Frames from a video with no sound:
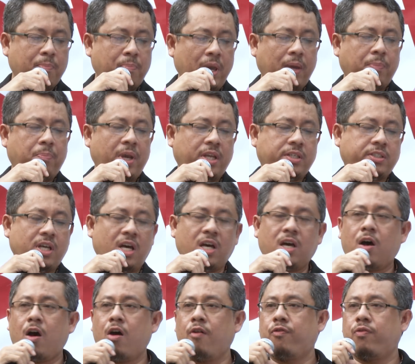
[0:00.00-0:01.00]
big picture
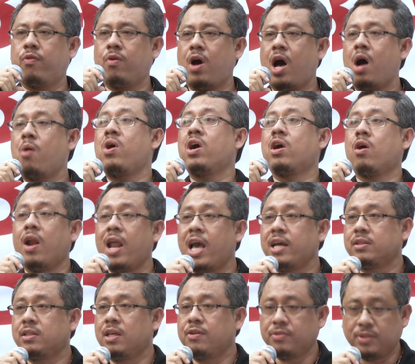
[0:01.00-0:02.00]
of our
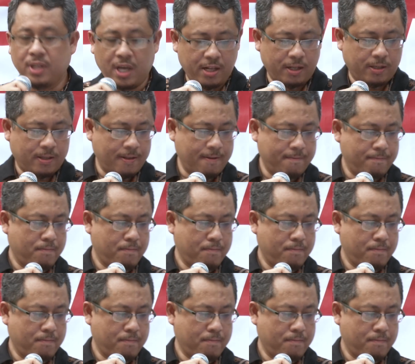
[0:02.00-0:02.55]
collective states?